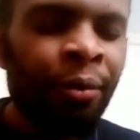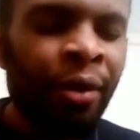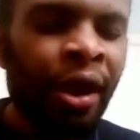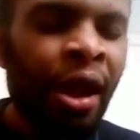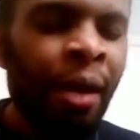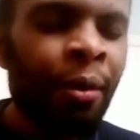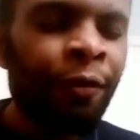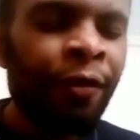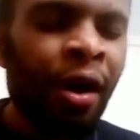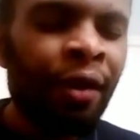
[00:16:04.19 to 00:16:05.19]
Pray help
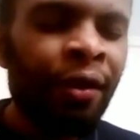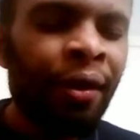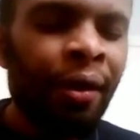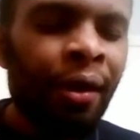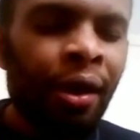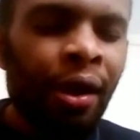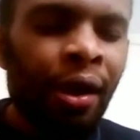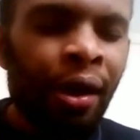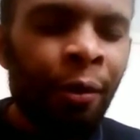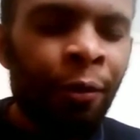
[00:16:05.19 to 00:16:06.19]
them, Father,
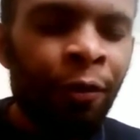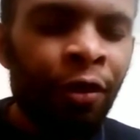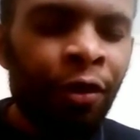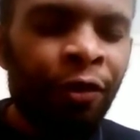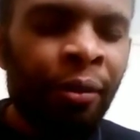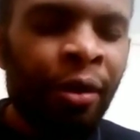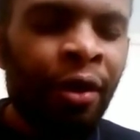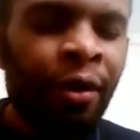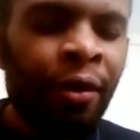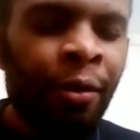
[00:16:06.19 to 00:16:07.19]
for the
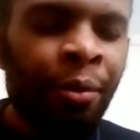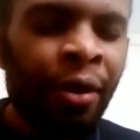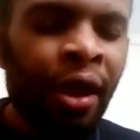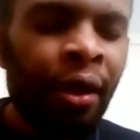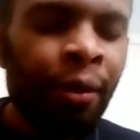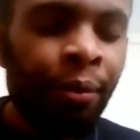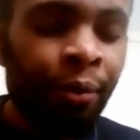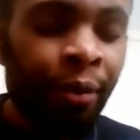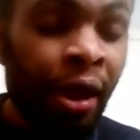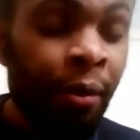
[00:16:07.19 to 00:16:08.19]
familiar. Pray
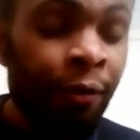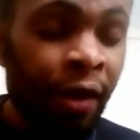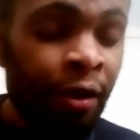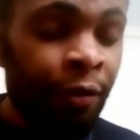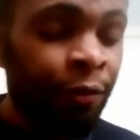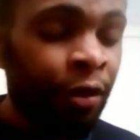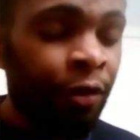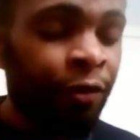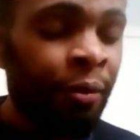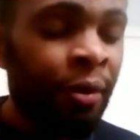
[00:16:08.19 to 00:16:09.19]
Pray Father for
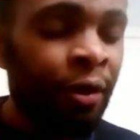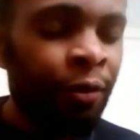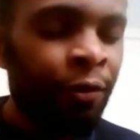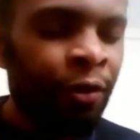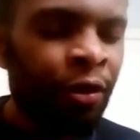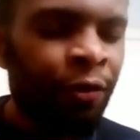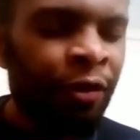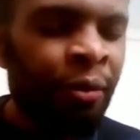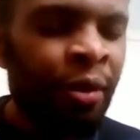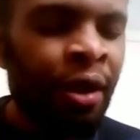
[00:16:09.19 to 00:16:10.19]
the fami- for the
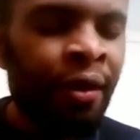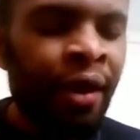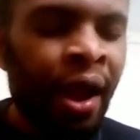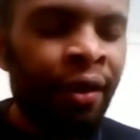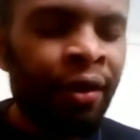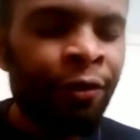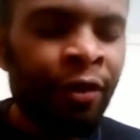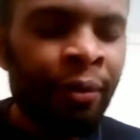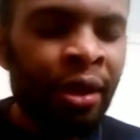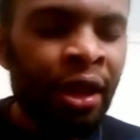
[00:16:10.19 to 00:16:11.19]
familiar
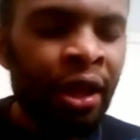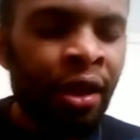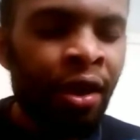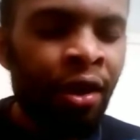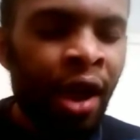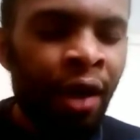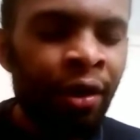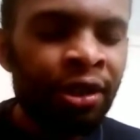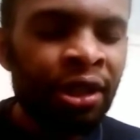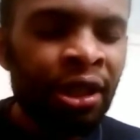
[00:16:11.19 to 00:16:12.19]

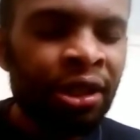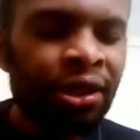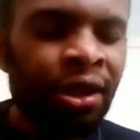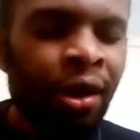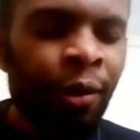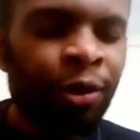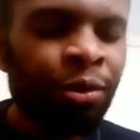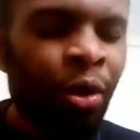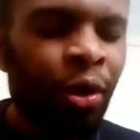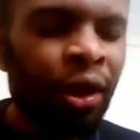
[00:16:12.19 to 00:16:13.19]
familiarities of
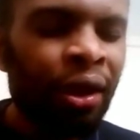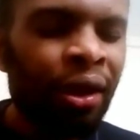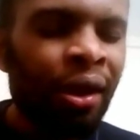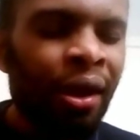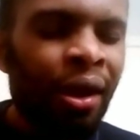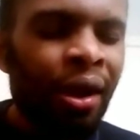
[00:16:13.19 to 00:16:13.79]
smoking.